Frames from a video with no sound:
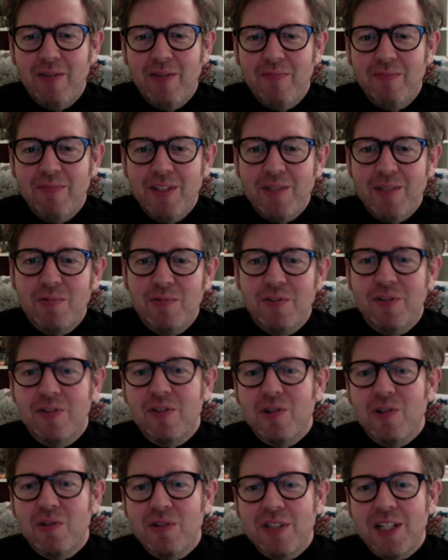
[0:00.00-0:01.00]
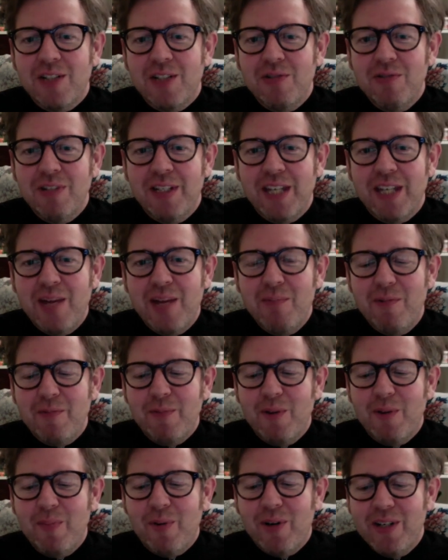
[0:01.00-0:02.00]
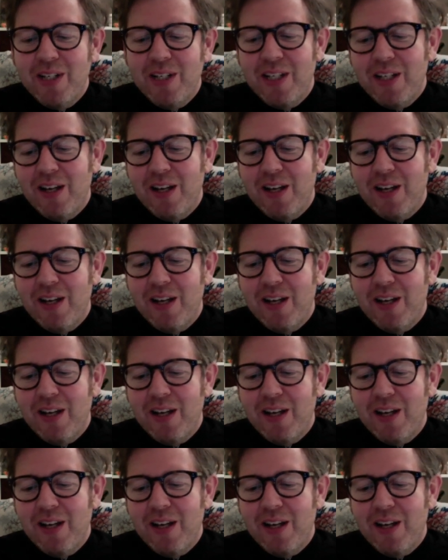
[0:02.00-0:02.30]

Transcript: This was the stock saddle that came with my bike.